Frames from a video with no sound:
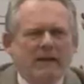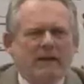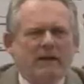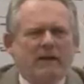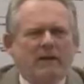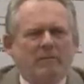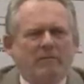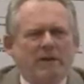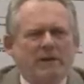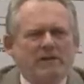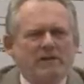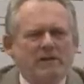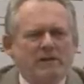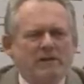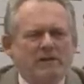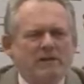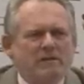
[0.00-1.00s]
uh,
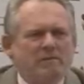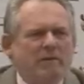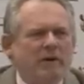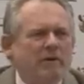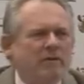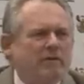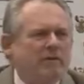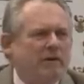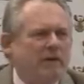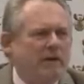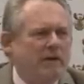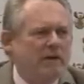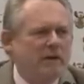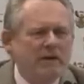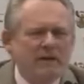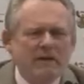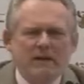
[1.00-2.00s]
capacities both
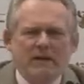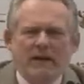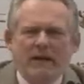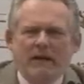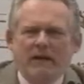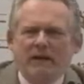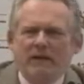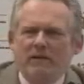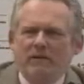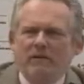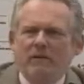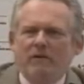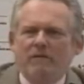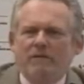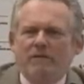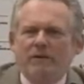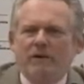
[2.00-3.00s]
in uh, the
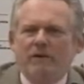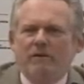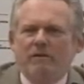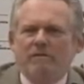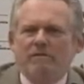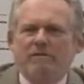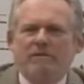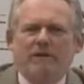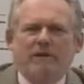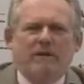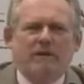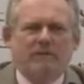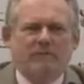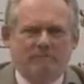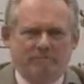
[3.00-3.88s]
offering of uh,